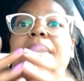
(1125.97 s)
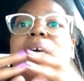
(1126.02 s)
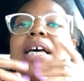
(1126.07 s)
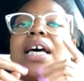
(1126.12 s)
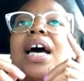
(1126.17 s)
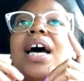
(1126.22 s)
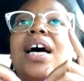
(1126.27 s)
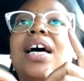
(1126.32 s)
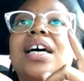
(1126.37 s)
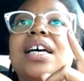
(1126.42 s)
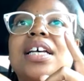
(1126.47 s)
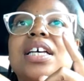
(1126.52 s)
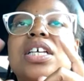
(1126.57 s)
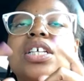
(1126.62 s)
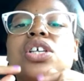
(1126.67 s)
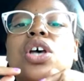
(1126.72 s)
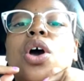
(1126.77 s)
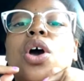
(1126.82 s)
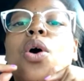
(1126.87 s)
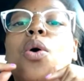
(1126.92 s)

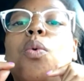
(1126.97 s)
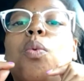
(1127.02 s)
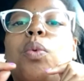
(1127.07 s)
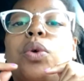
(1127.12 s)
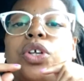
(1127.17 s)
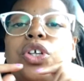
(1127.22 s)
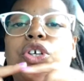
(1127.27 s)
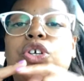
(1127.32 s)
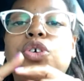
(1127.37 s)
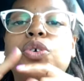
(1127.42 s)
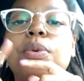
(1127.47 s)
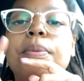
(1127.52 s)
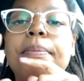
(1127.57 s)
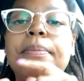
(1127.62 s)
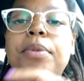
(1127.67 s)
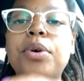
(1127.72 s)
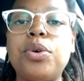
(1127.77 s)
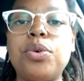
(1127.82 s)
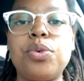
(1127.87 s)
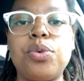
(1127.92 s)
Because when you
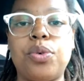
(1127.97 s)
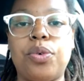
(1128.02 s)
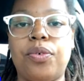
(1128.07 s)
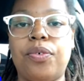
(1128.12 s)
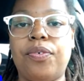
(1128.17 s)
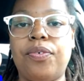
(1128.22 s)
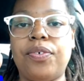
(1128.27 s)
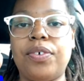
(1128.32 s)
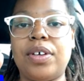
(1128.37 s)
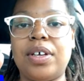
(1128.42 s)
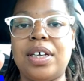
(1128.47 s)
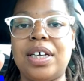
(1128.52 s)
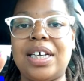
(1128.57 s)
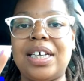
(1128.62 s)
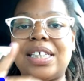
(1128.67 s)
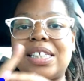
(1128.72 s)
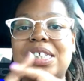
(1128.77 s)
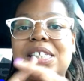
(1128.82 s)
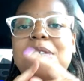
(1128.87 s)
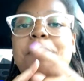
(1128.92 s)
move
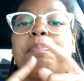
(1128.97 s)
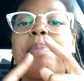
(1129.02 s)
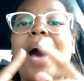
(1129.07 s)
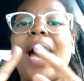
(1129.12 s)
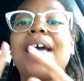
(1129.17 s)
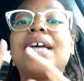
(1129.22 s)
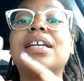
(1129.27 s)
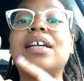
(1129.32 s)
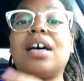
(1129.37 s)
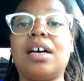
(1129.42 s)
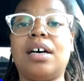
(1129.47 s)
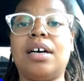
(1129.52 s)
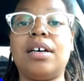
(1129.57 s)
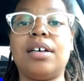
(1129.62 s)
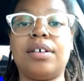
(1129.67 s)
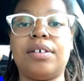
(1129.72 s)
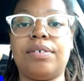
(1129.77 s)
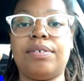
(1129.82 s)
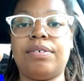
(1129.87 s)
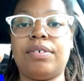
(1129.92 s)
in spite
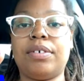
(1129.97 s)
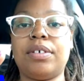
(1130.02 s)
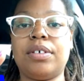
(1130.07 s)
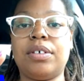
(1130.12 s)
of,